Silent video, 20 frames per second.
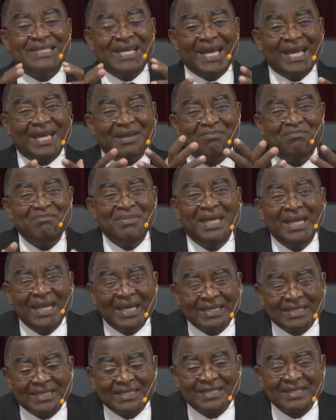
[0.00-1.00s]
take
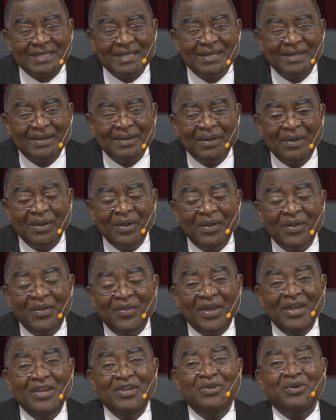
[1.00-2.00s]
minutes,
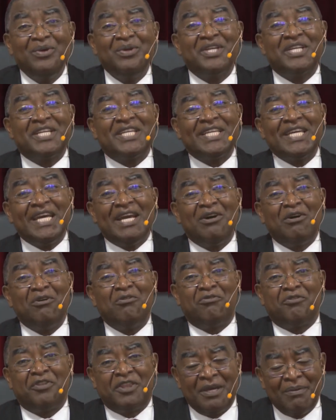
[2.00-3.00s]
then you
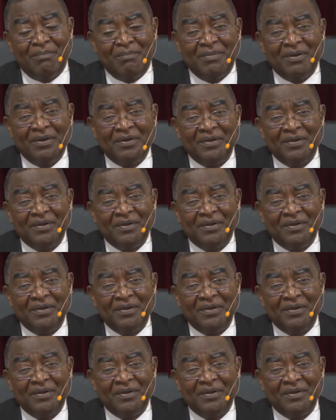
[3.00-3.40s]
shelve them,